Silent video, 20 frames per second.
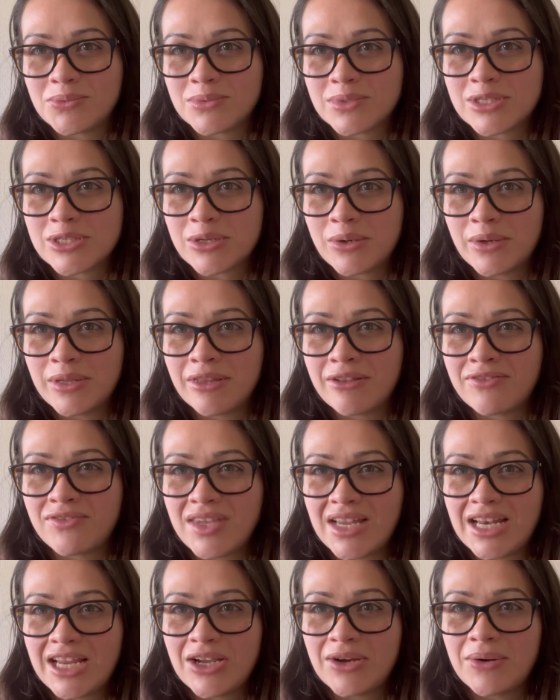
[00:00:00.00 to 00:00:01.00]
saw in the
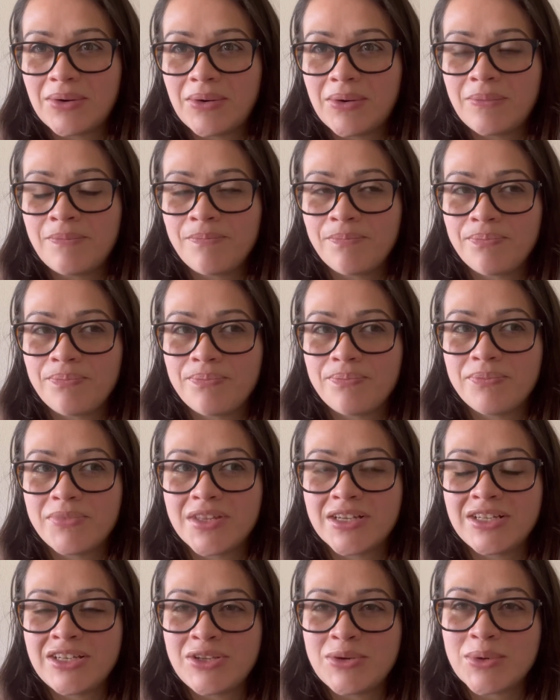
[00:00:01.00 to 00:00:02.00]
video,
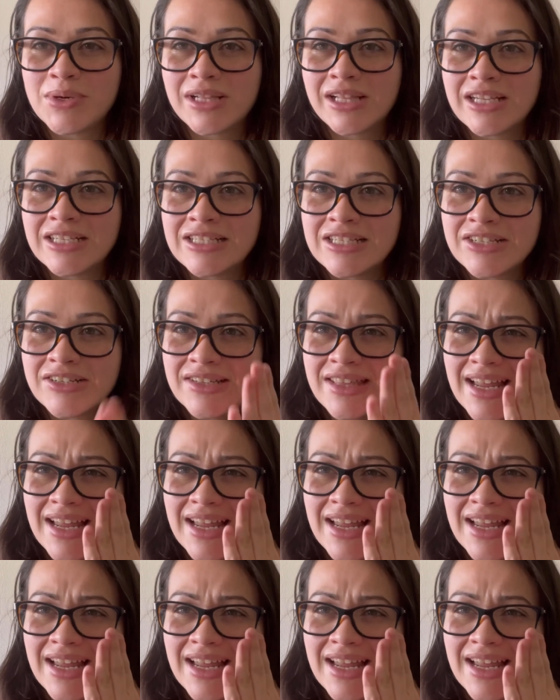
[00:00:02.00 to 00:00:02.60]
the new cluster